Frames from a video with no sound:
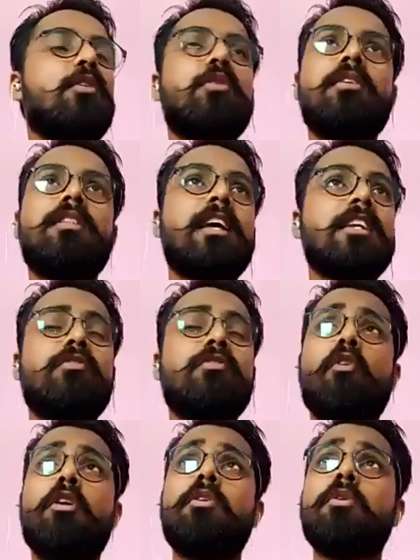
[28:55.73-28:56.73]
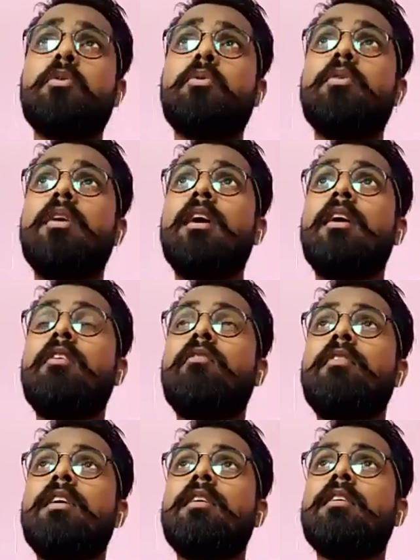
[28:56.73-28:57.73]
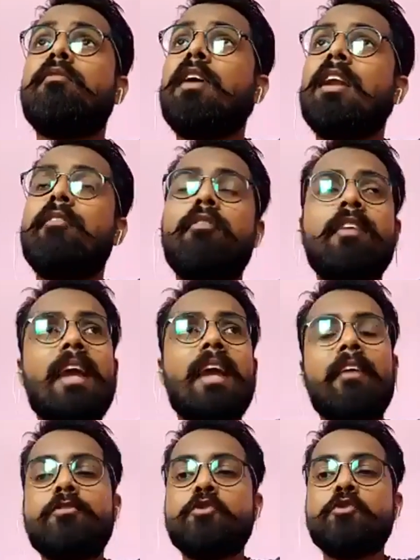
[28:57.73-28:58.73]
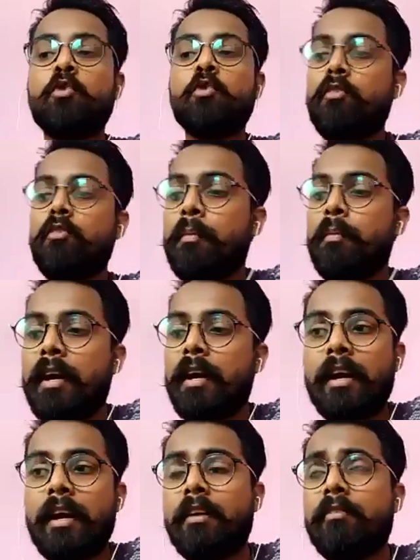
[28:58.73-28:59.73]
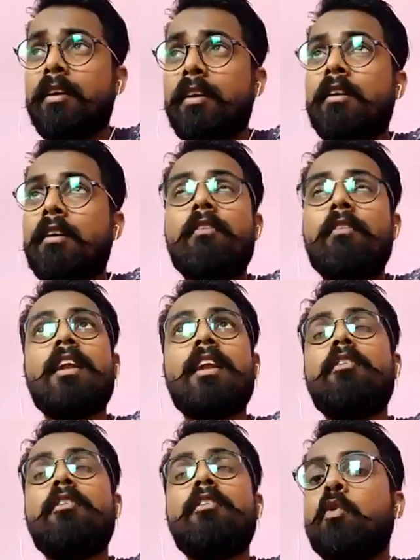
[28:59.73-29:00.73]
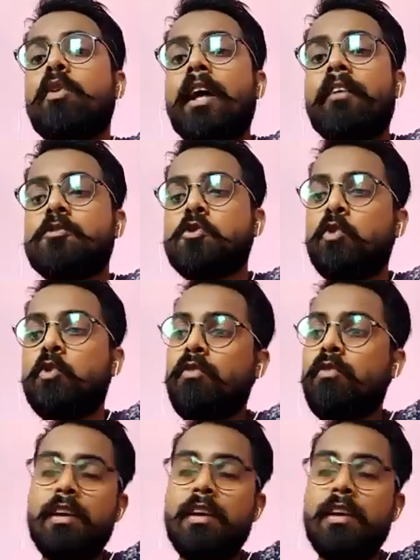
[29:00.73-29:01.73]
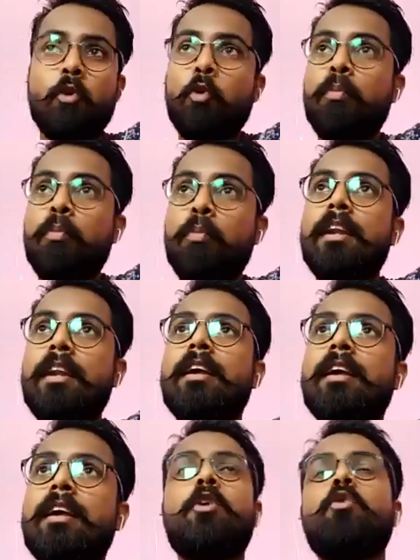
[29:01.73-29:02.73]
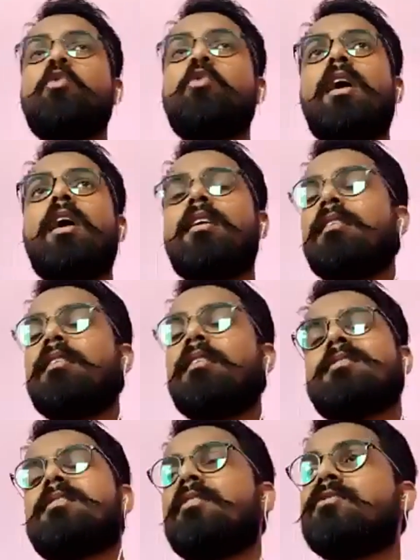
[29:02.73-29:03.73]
things we want to do. We whenever we have shoot, we'll be attentive. Whenever we don't have shoot, we roam here there, we do our rest stuff.